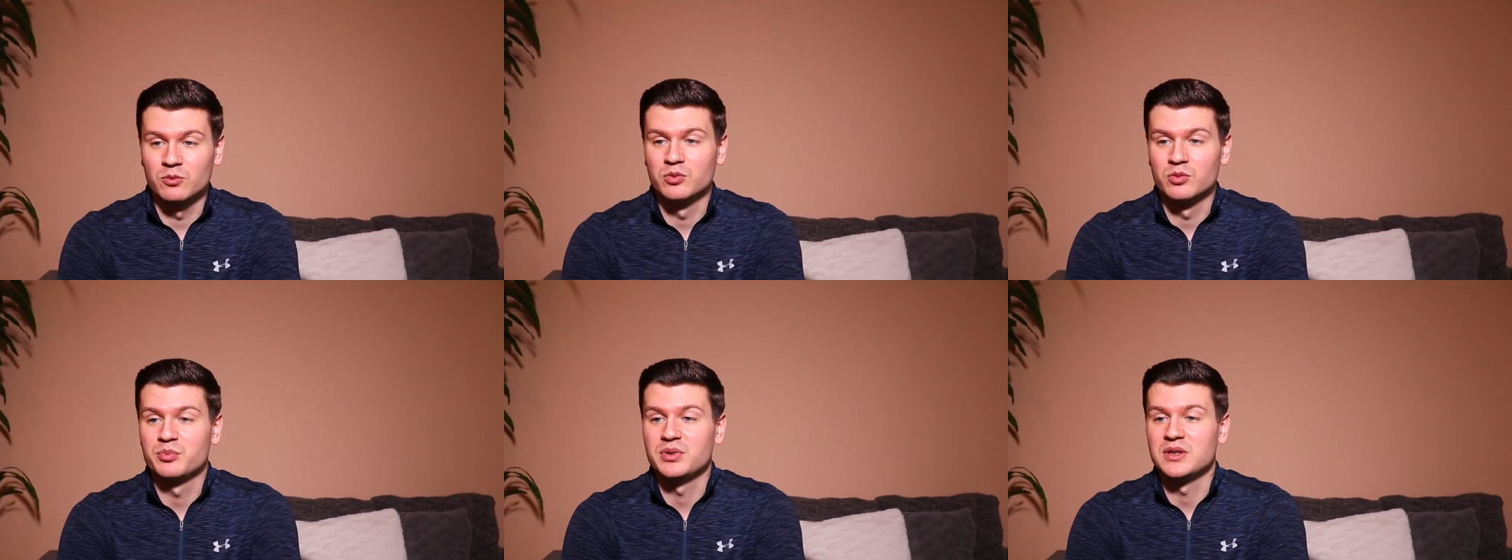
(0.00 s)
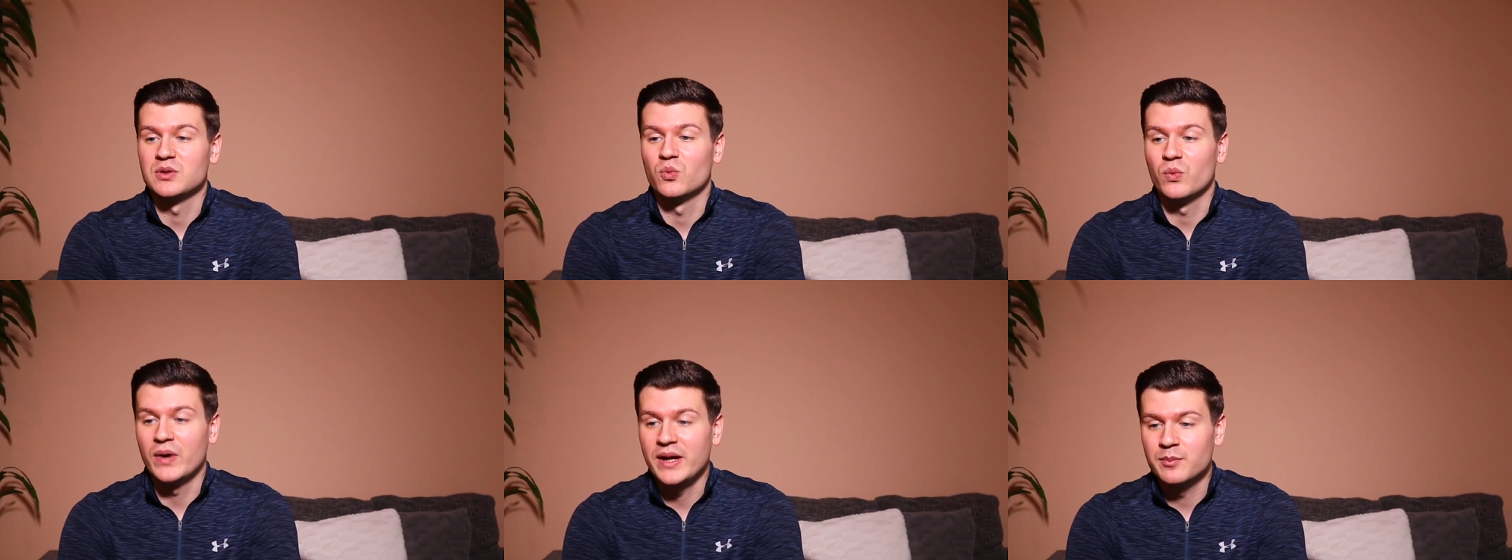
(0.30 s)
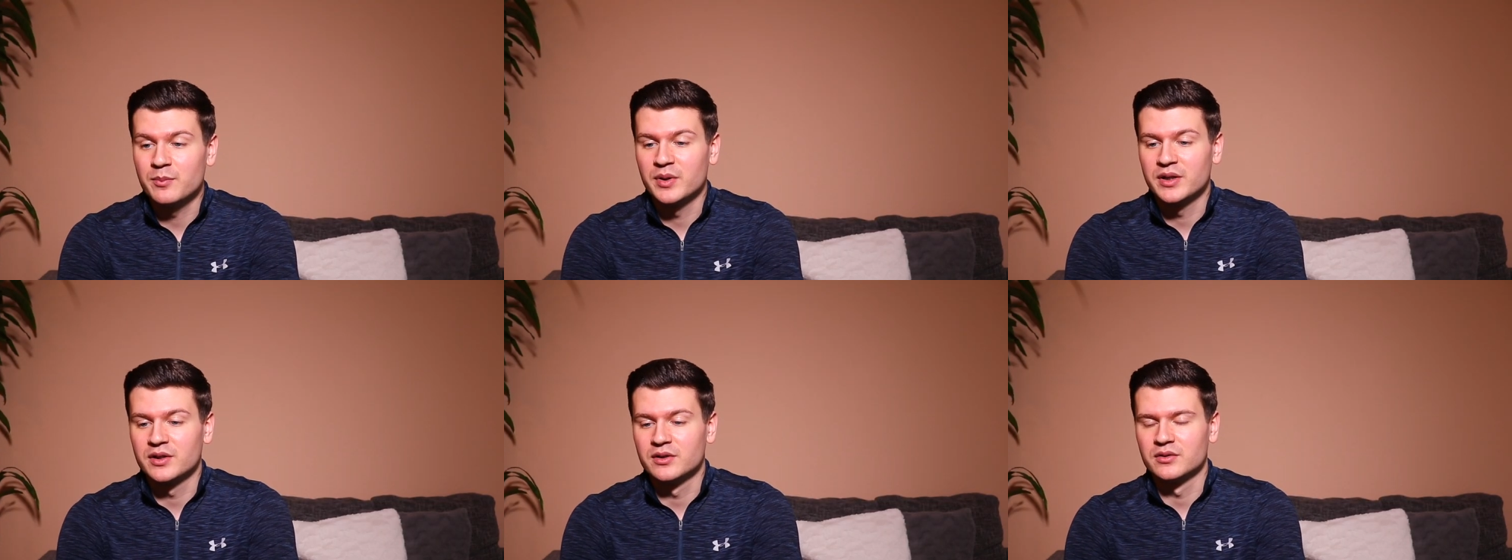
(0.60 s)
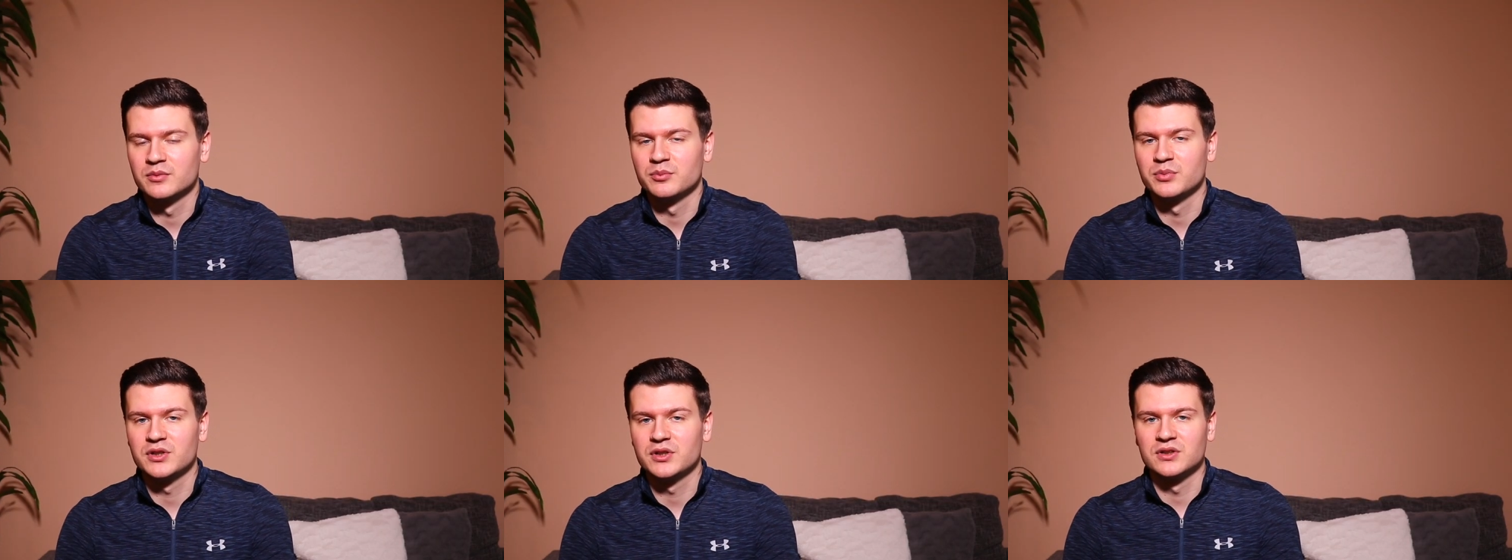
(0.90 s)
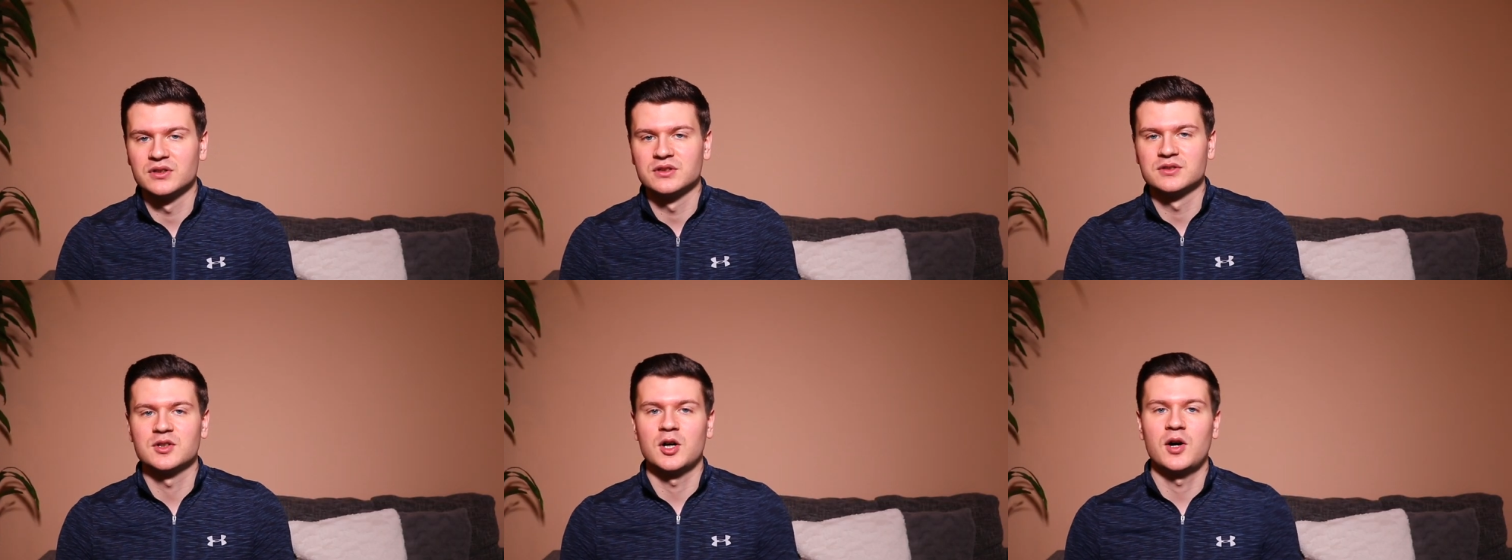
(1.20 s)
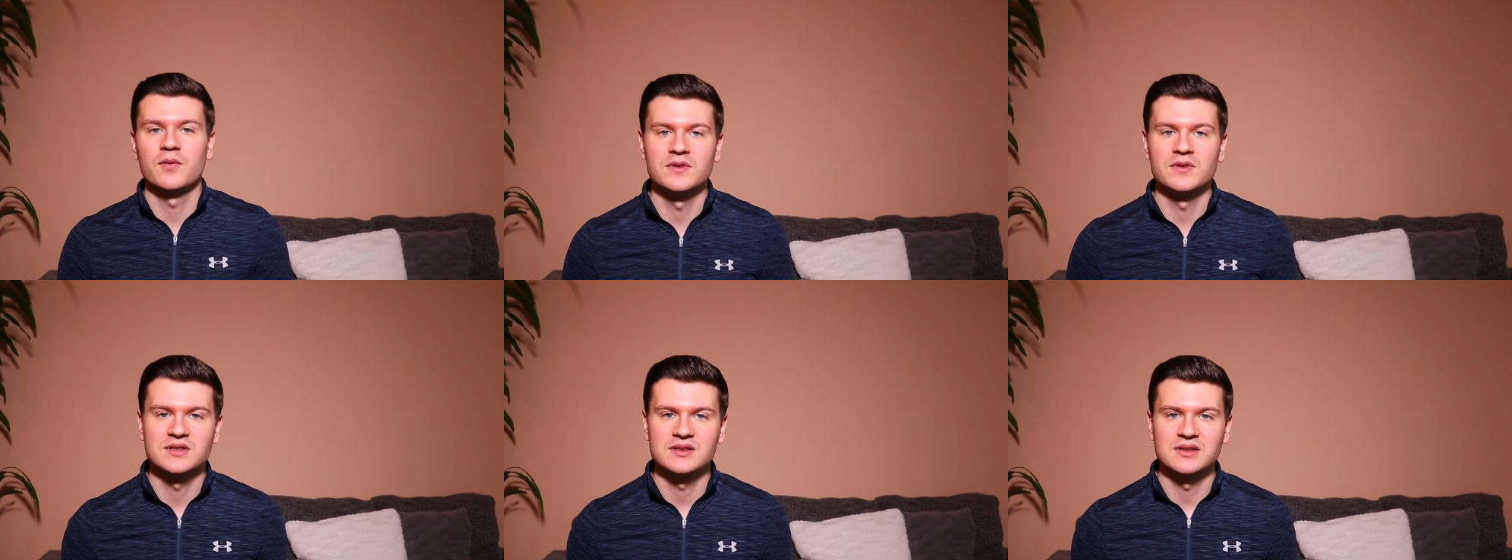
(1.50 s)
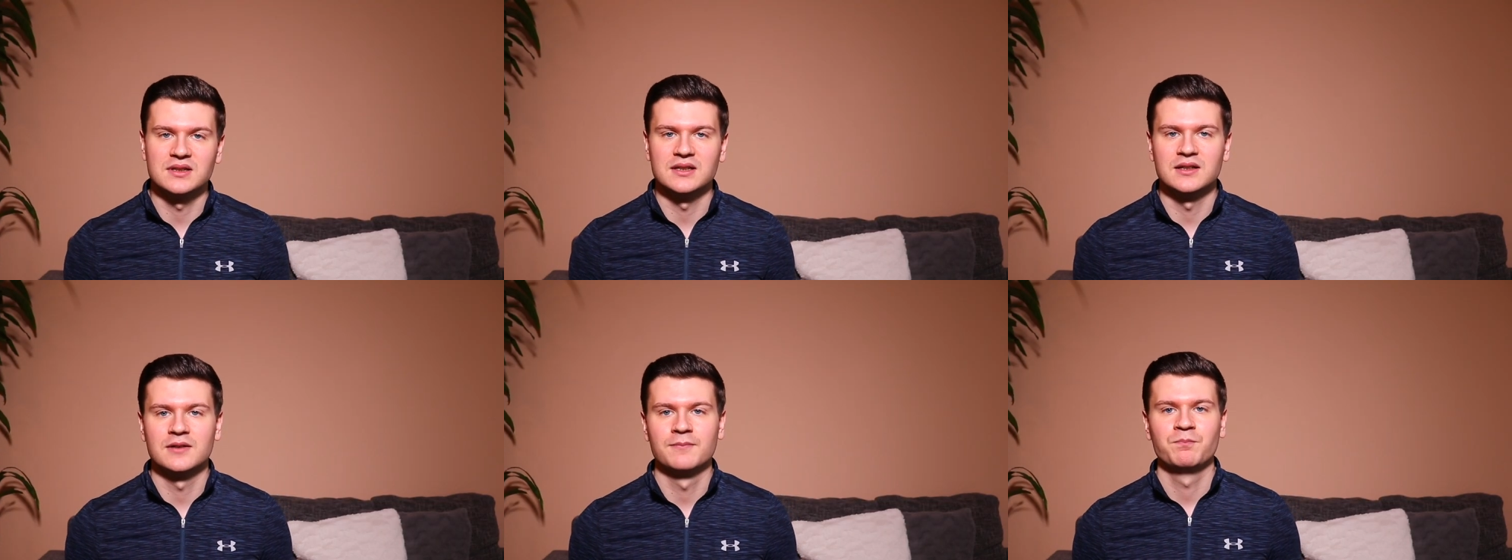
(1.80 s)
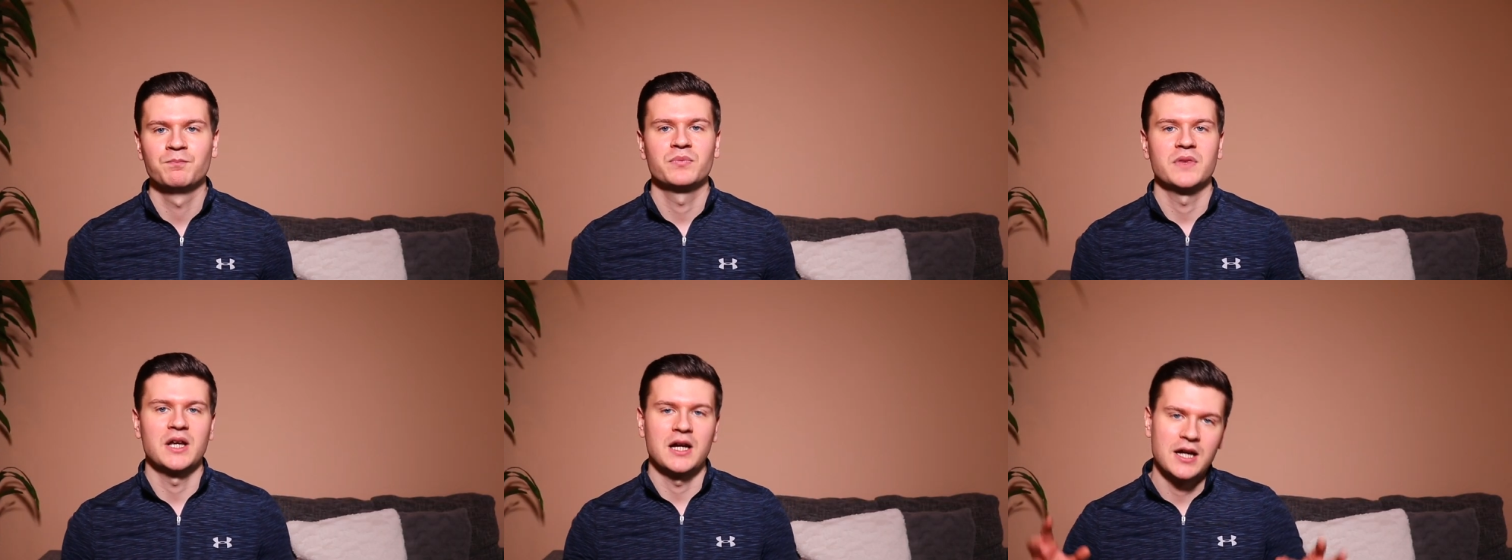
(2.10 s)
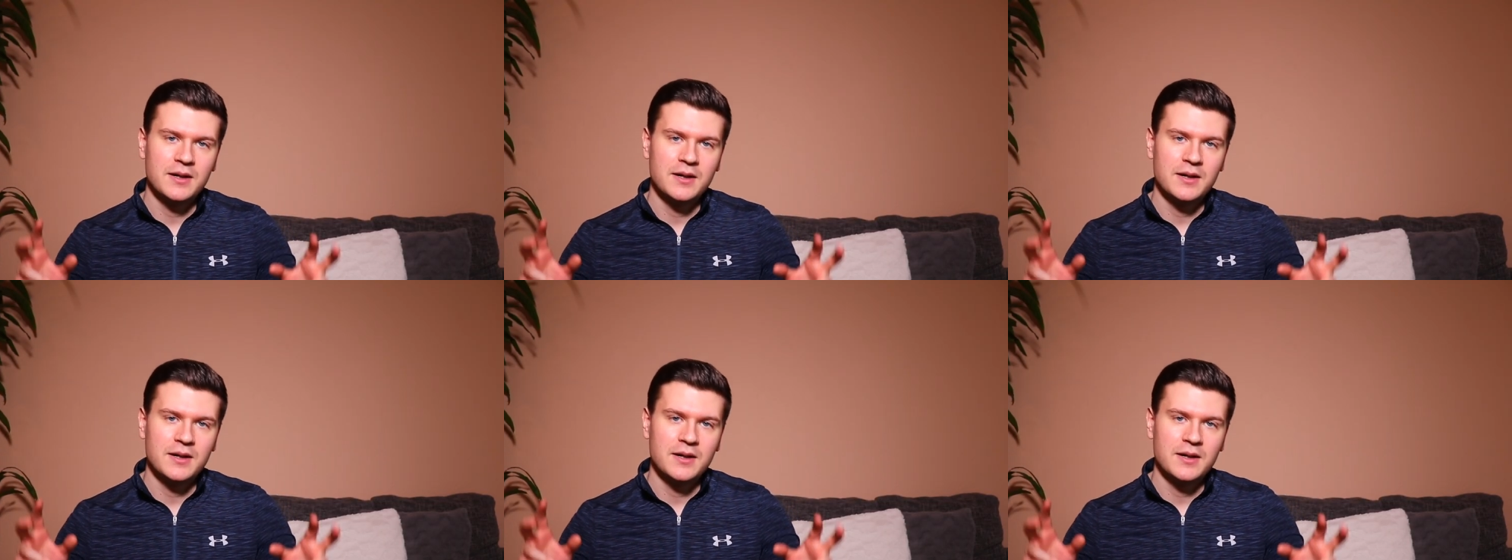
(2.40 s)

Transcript: would be way better, because obviously